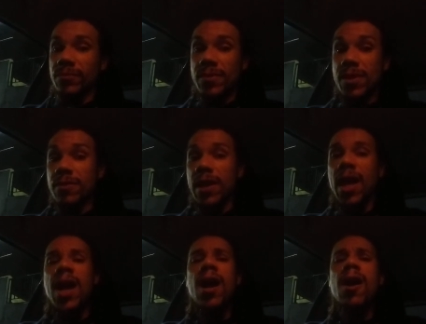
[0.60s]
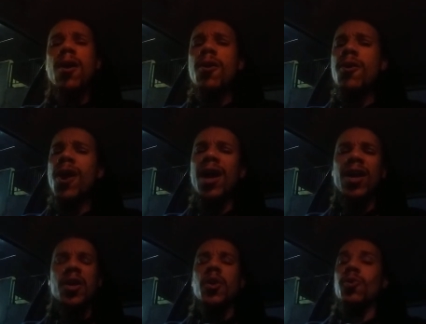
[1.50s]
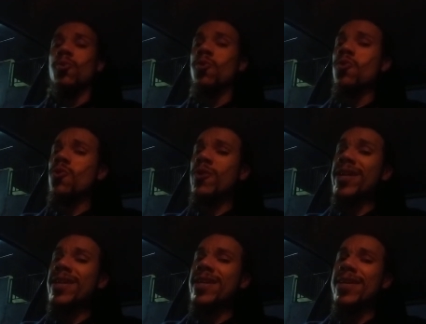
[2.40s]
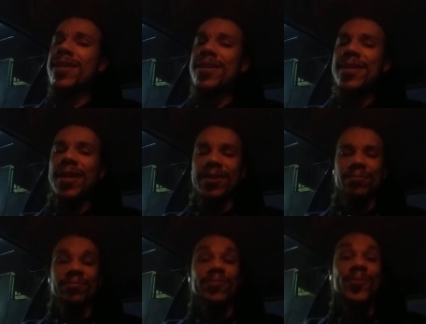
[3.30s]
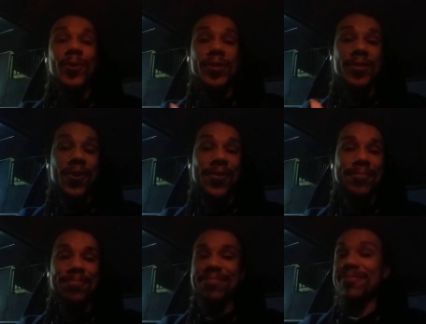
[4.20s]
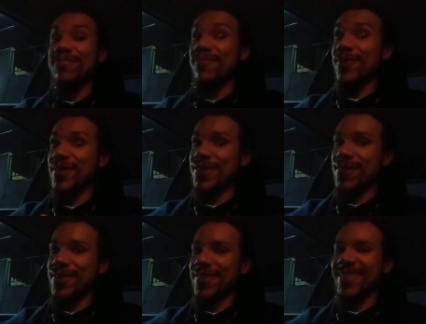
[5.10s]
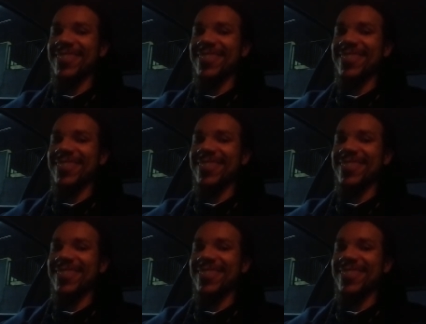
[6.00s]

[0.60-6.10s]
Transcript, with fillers: And I was like, oh, ah, ooh Well, it's not, but it's good.